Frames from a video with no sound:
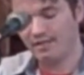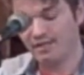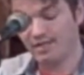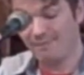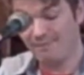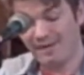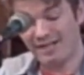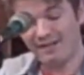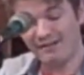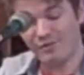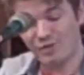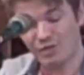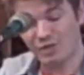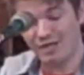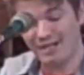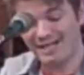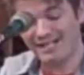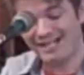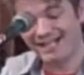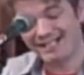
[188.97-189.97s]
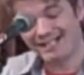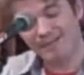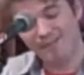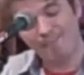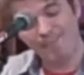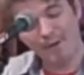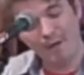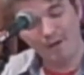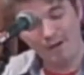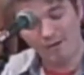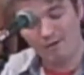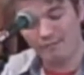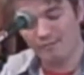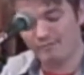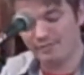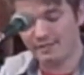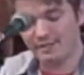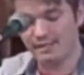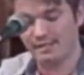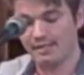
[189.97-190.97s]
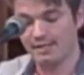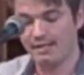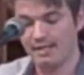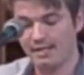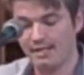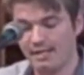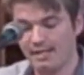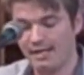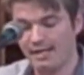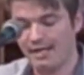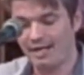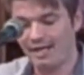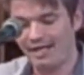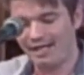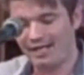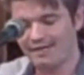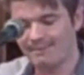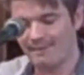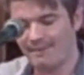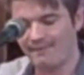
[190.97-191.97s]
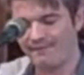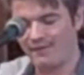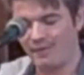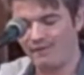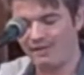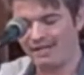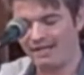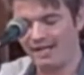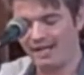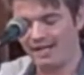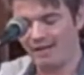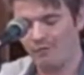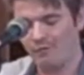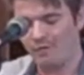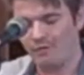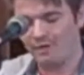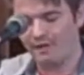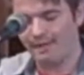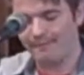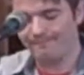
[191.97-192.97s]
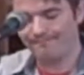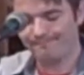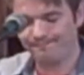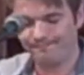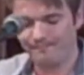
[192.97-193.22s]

She might have tried, I suppose. I lost my phone the night I woke up.